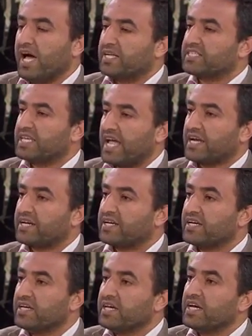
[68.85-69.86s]

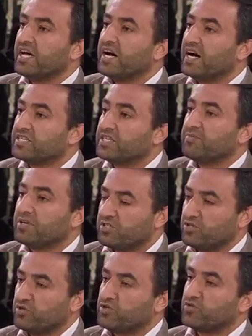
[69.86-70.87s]
attack uh, Jabhat
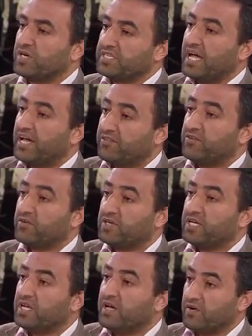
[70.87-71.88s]
al-Nusra and other
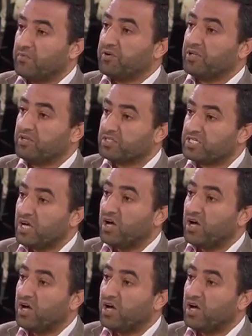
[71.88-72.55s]
rebels